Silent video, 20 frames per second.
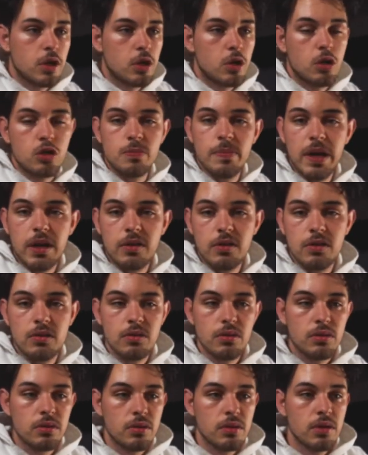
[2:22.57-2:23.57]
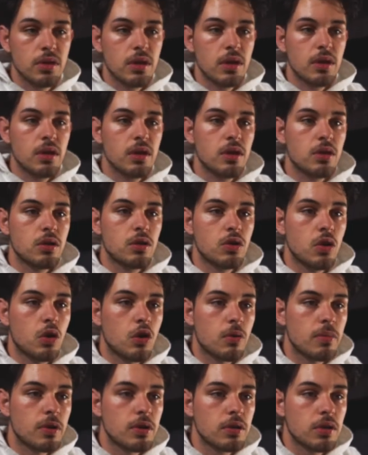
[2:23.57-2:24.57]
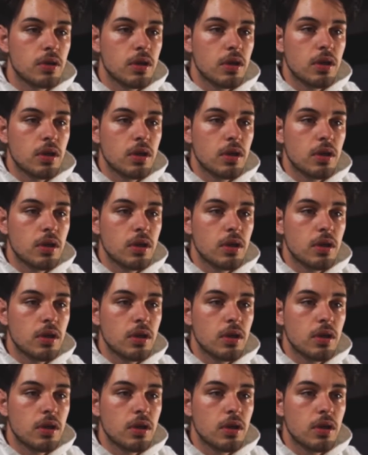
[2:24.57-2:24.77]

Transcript: goes back to normal.